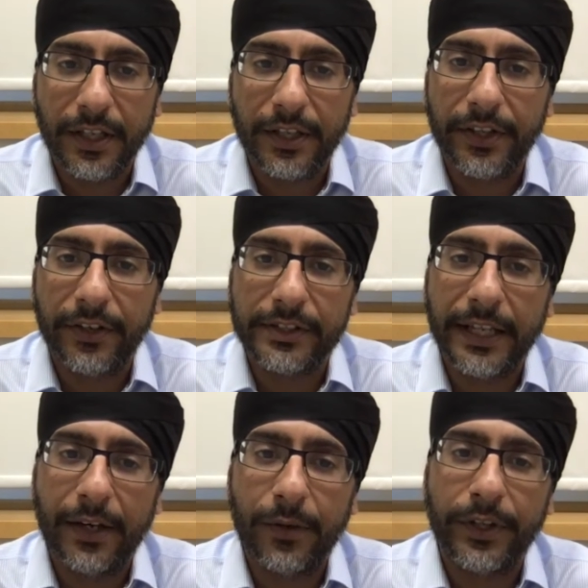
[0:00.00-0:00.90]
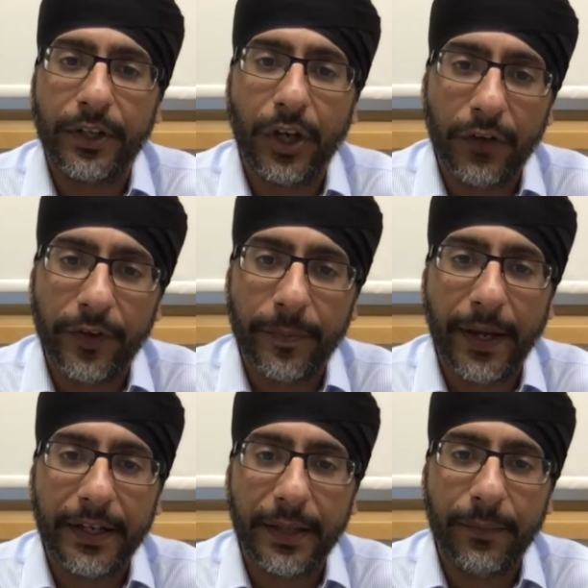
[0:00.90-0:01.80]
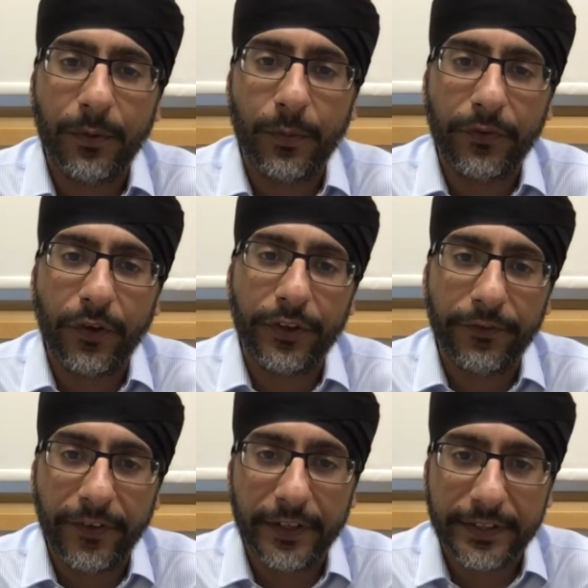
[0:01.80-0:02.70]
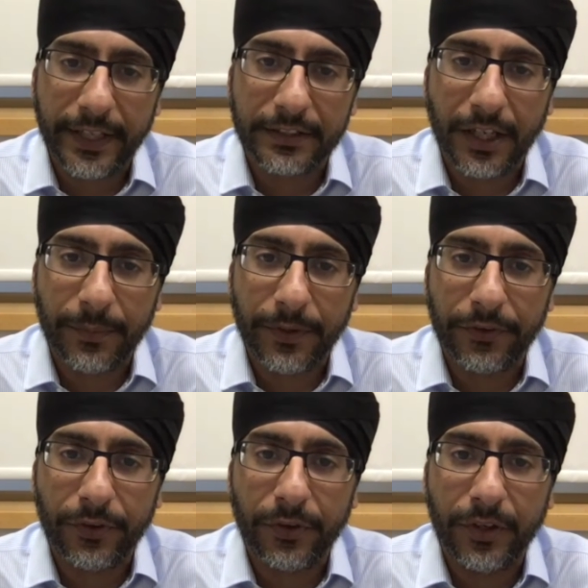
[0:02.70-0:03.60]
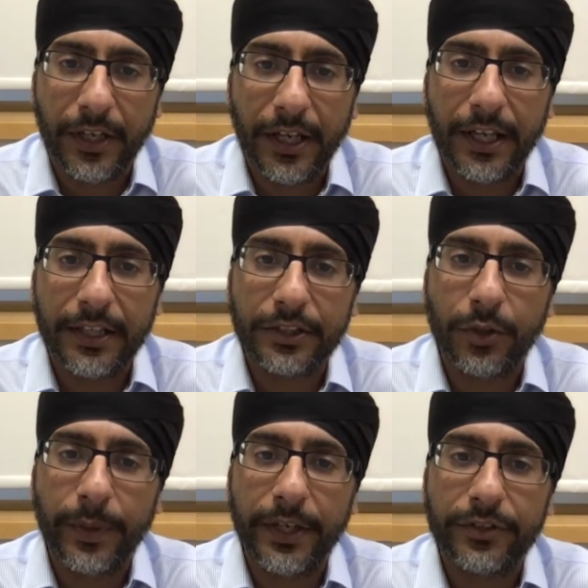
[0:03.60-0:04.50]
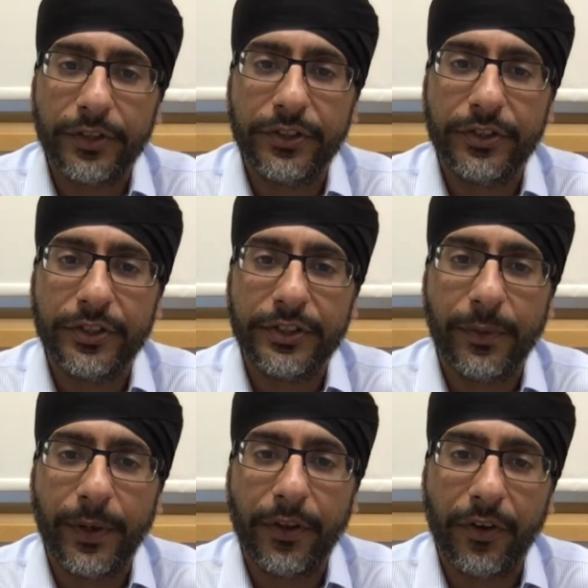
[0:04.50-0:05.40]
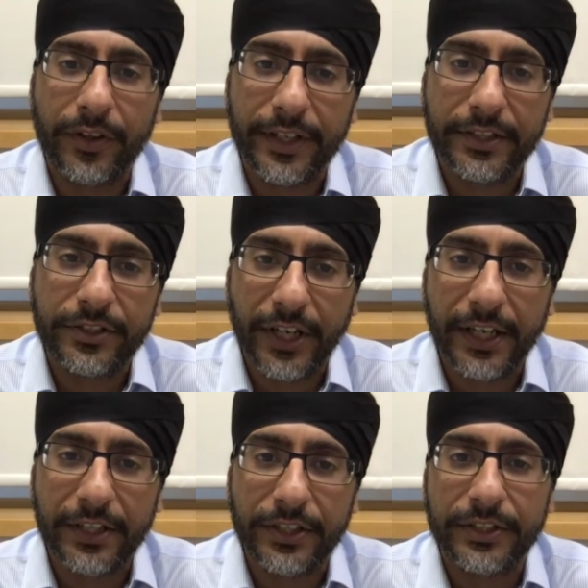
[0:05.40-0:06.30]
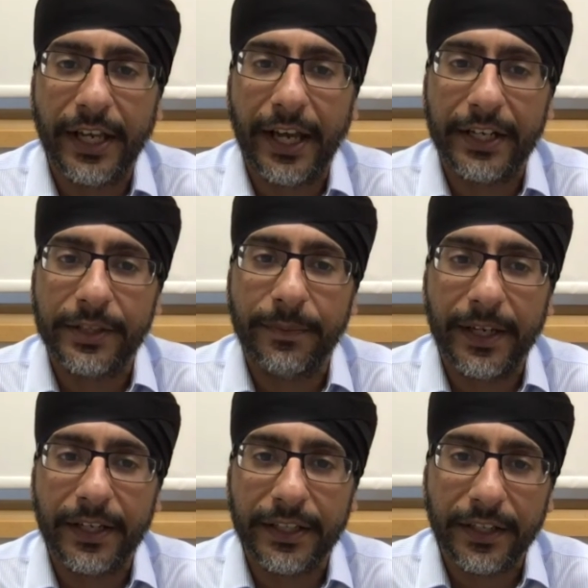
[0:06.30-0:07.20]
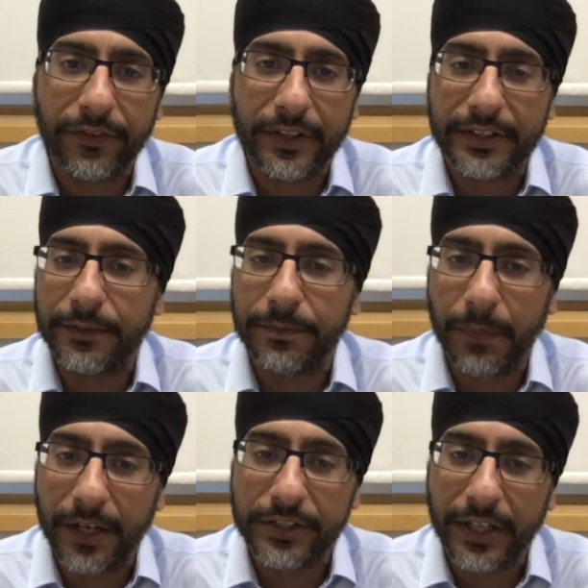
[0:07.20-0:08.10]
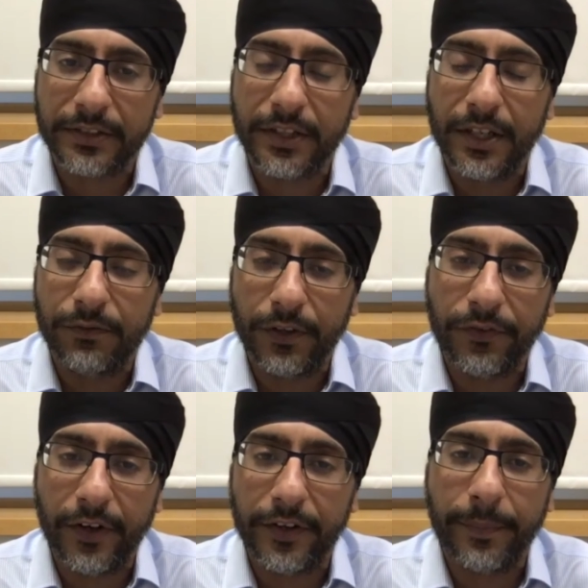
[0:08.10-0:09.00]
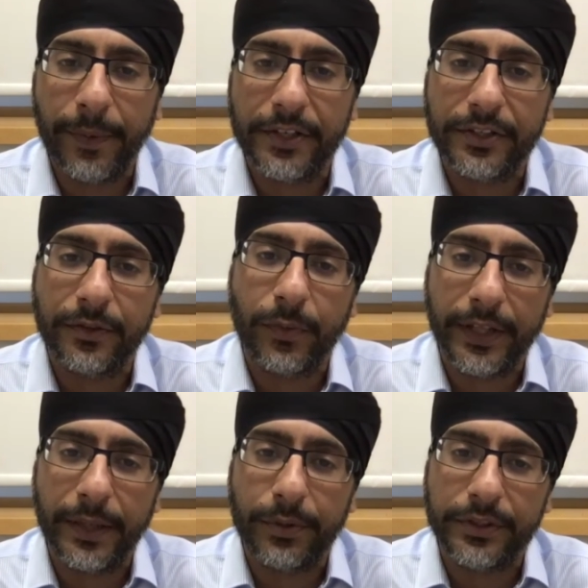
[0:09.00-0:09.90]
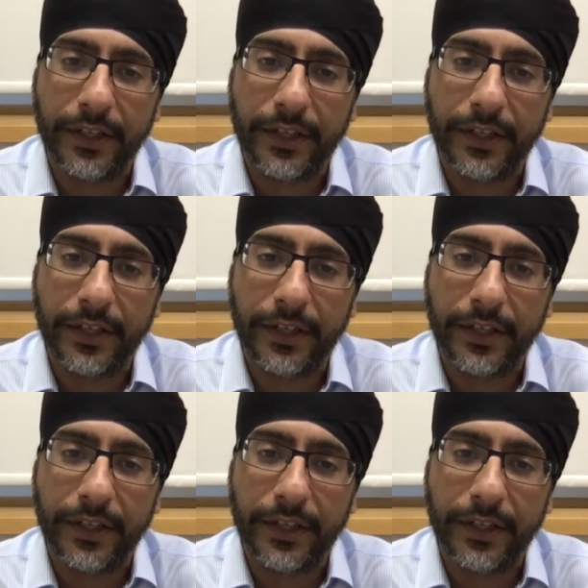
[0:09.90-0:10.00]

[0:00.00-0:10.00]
There is now, with the COVID pandemic, we've got the FIT test coming through. And so it'll be interesting to see whether these changes actually make a difference as much as referring the patient when they present.